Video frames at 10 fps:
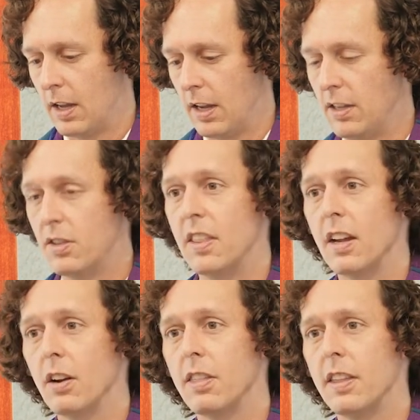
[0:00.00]
into
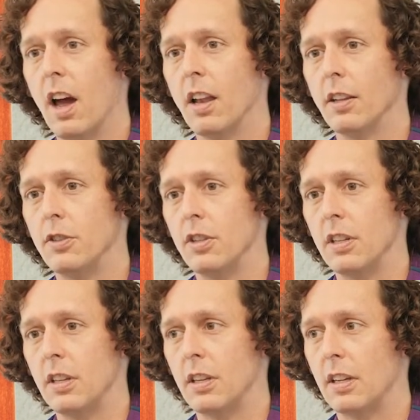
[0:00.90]
their
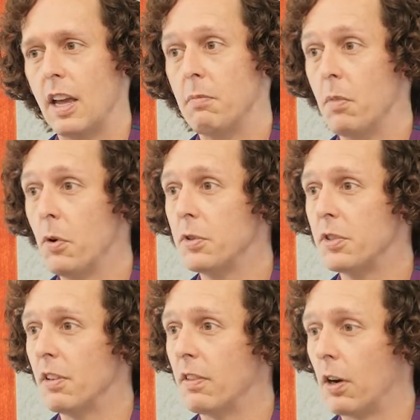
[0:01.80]
theology and
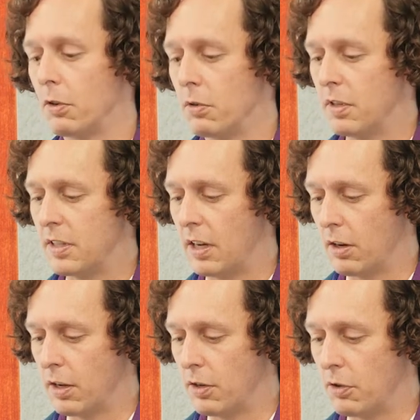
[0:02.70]
most of our
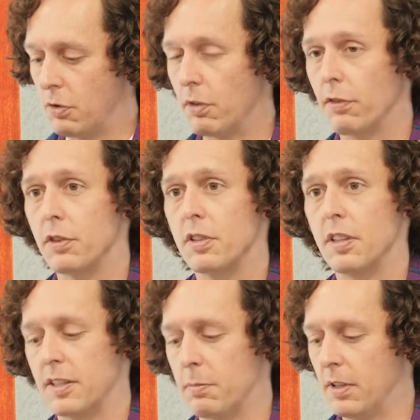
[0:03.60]
Unitarian
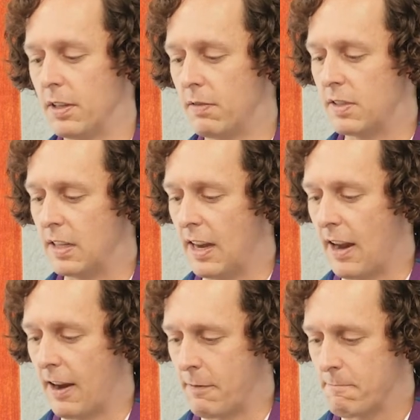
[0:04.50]
Universalist beliefs
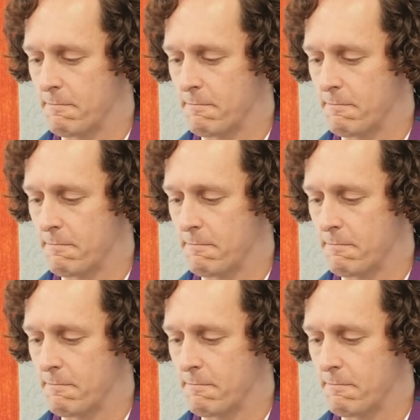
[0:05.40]
today.